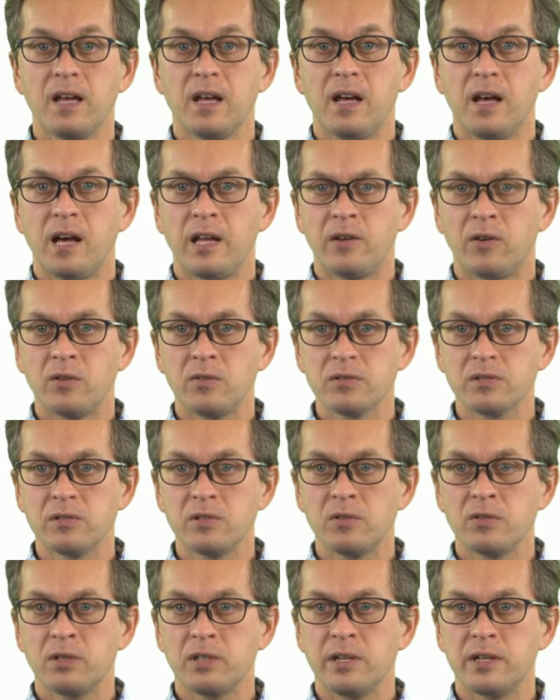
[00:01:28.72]
And
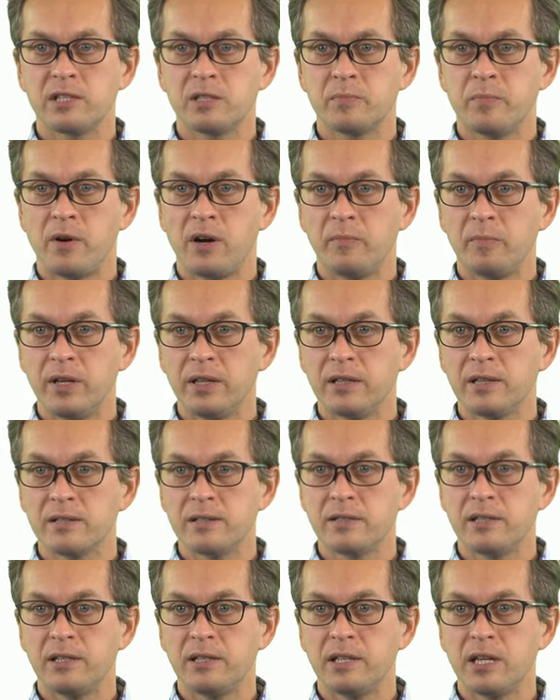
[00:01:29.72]
also the experimental
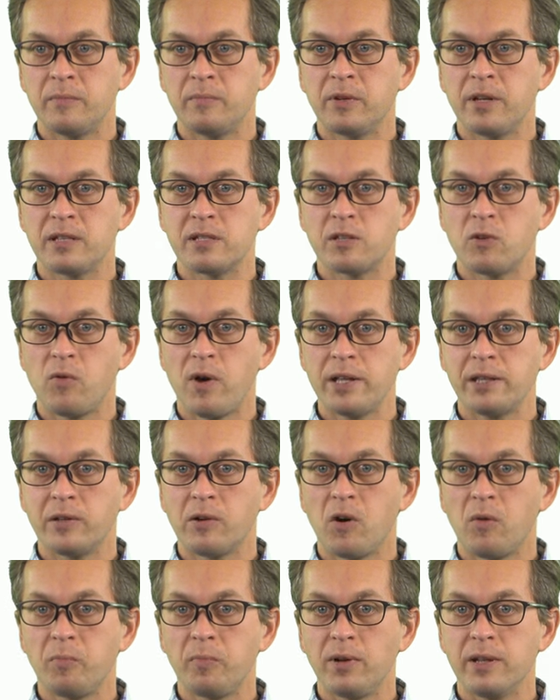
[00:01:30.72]
setup gets quite
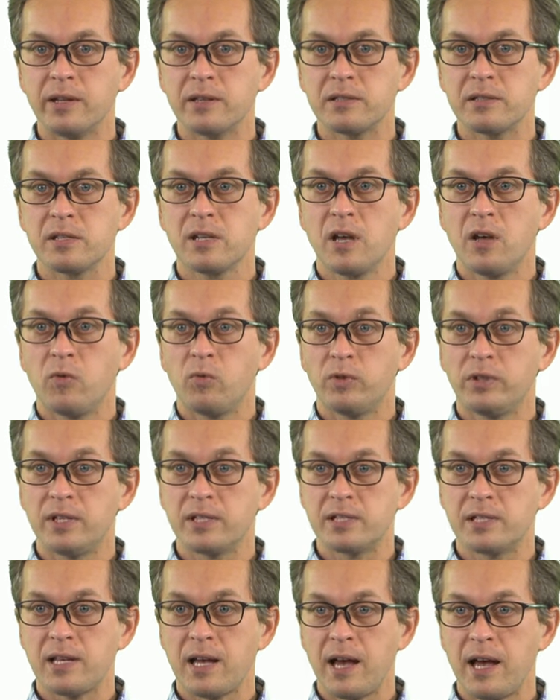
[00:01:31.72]
complex with the
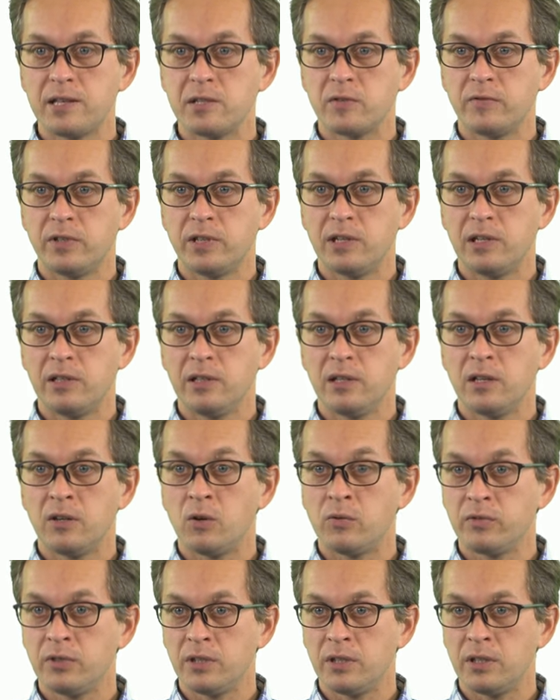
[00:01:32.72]
size of the,
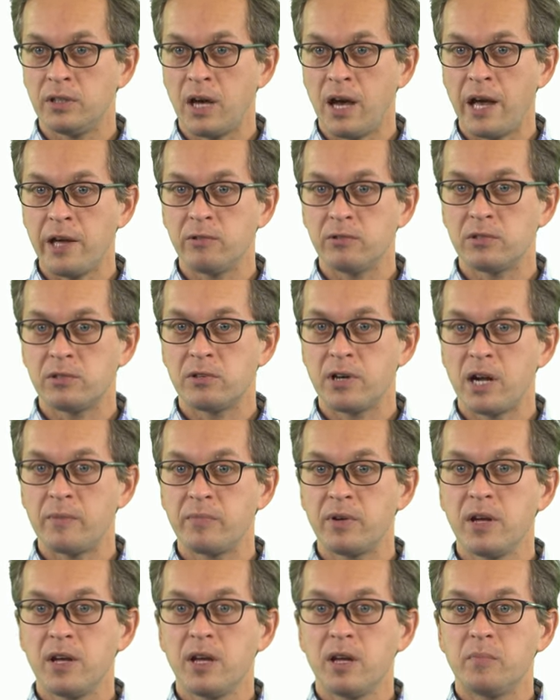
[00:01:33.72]
of the ion trap
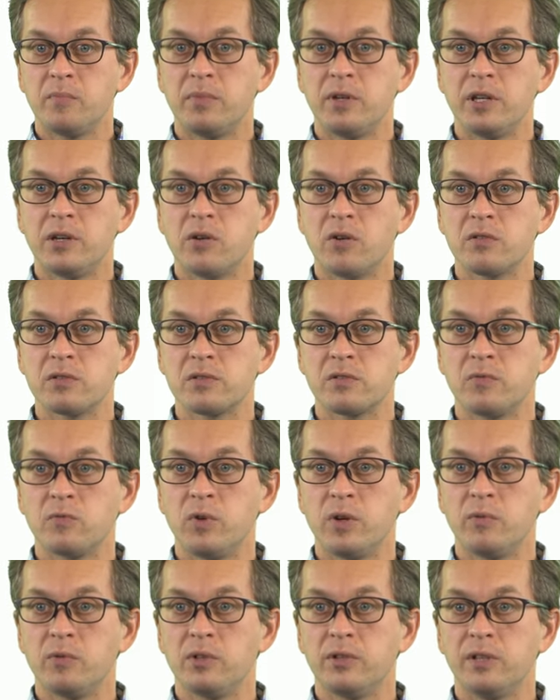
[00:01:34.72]
because we
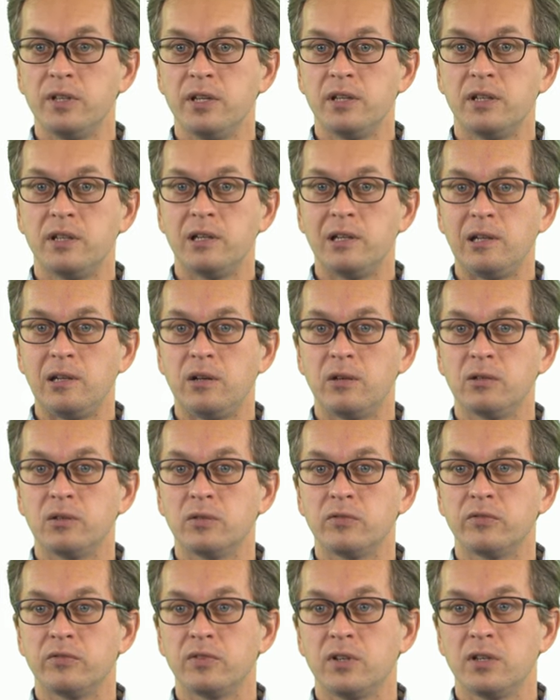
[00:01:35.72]
will need a lot
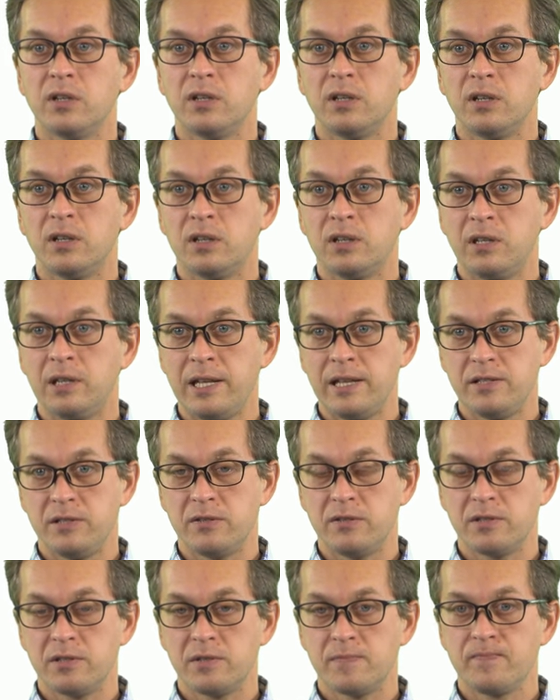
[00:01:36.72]
of uh,
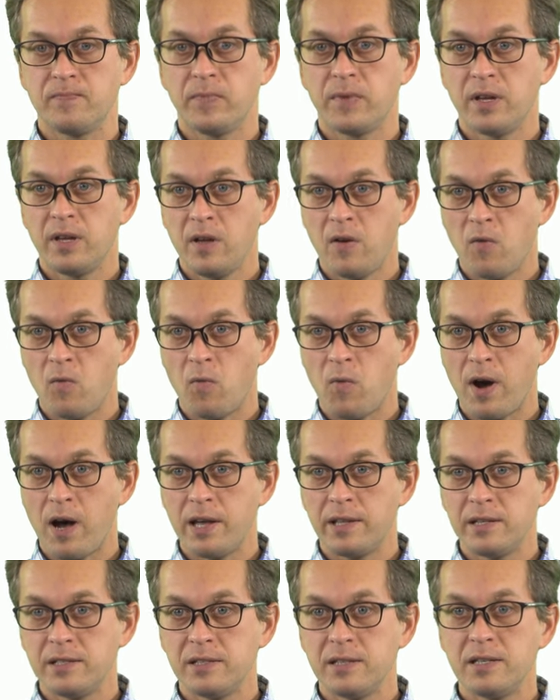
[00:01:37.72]
lasers. Why
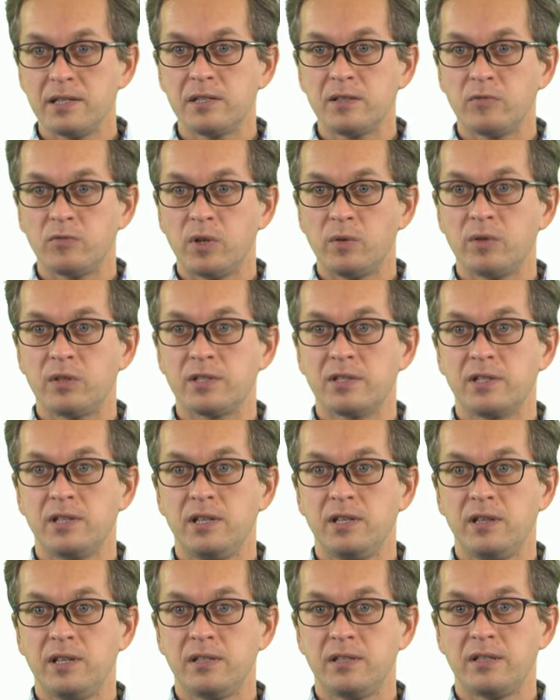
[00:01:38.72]
this is, we will see
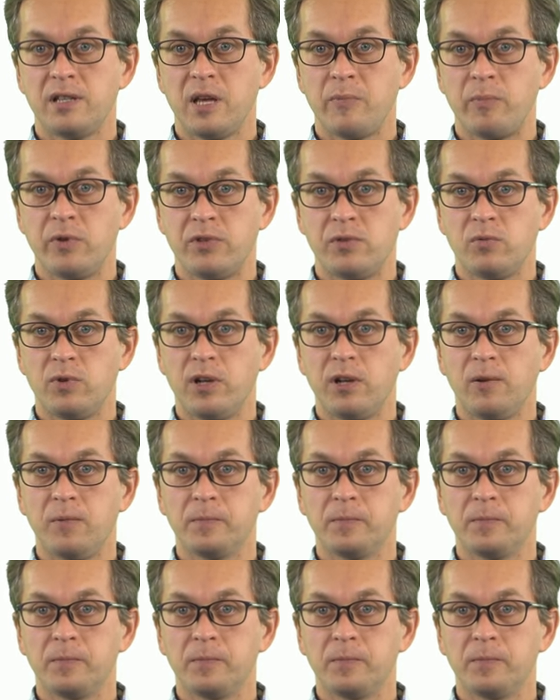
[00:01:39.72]
in this step as well.